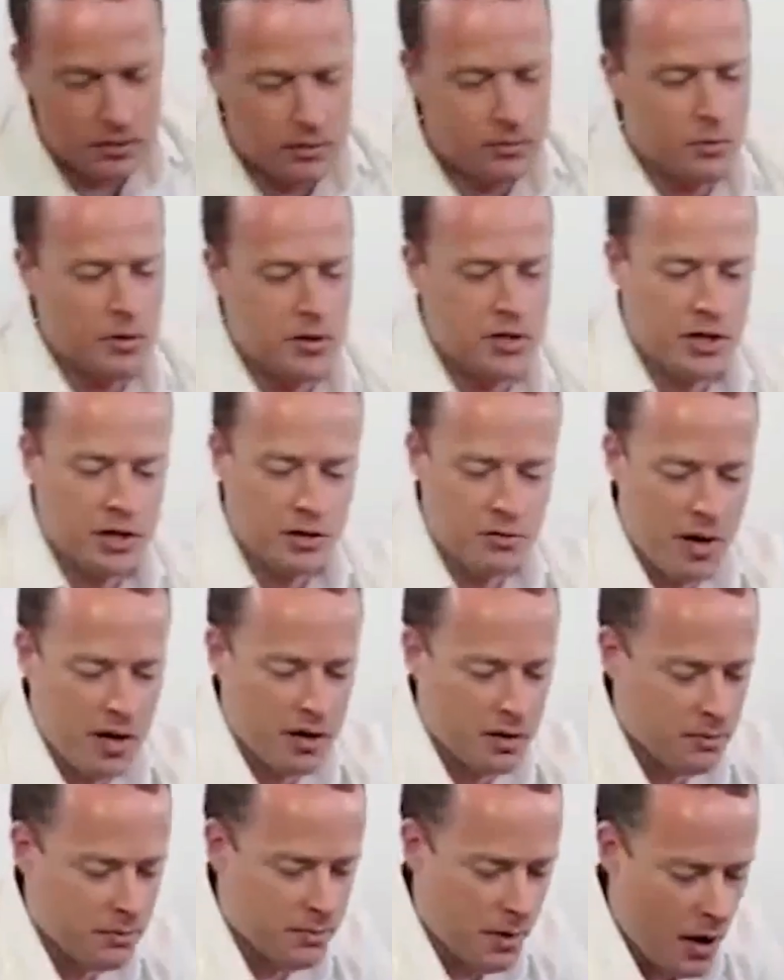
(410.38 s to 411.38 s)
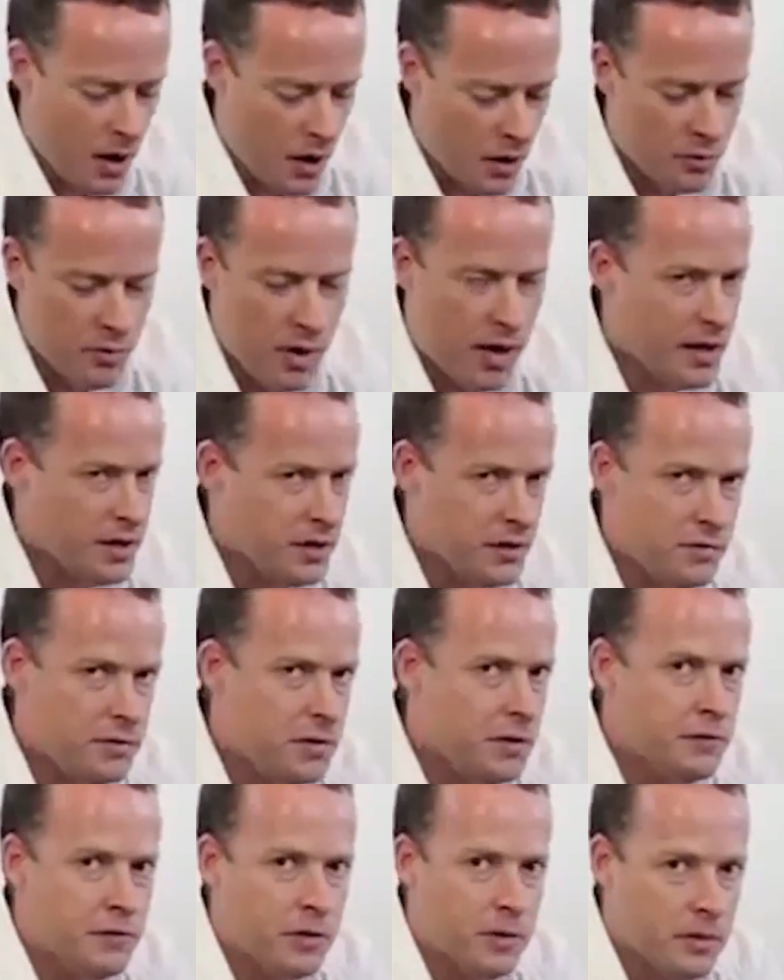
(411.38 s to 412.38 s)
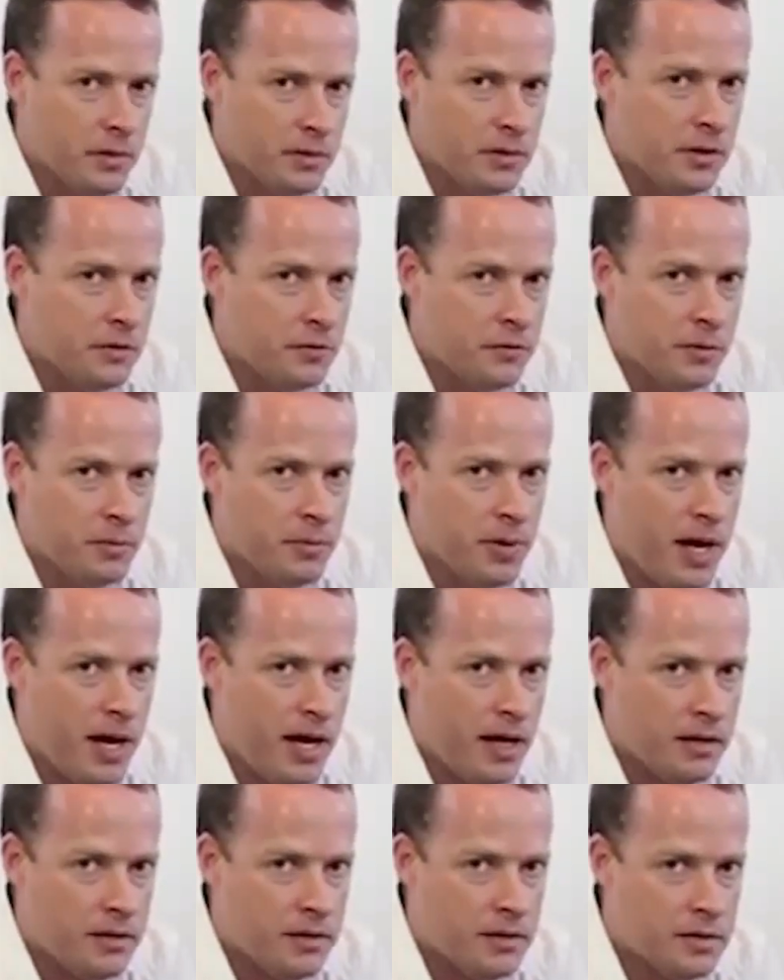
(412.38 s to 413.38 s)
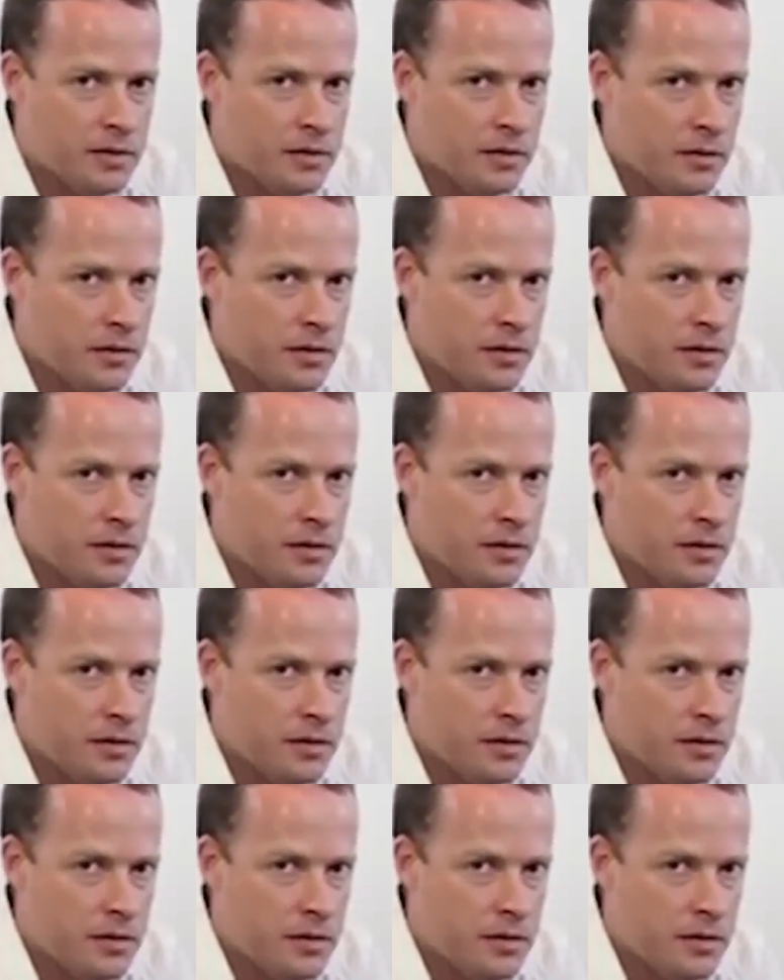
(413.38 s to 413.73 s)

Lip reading: which you can run a whole range of different pads.